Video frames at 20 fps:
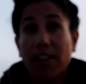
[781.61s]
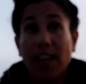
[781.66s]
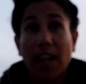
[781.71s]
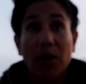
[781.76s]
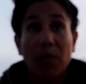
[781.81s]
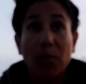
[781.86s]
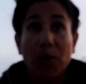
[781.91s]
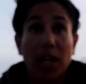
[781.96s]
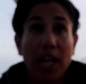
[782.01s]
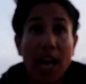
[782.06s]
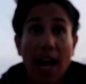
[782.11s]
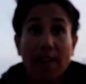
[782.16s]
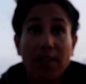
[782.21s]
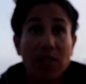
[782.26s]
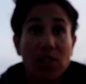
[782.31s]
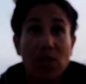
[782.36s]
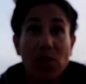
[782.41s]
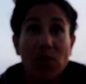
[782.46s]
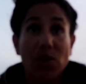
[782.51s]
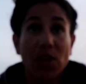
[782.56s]
that we have
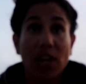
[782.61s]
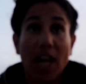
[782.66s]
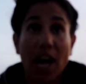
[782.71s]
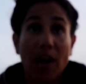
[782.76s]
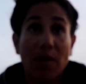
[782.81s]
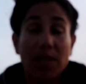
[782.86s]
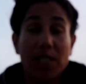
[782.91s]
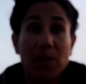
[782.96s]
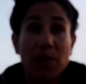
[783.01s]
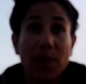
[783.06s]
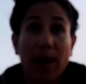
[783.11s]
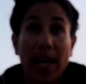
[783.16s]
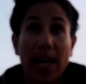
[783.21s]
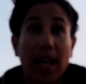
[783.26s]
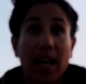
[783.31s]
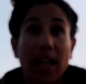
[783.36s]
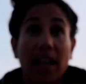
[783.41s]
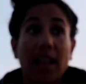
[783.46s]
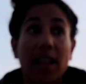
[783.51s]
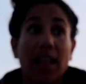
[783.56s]
to do now as
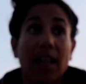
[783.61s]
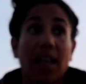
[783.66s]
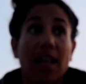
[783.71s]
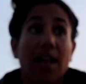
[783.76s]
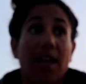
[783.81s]
well.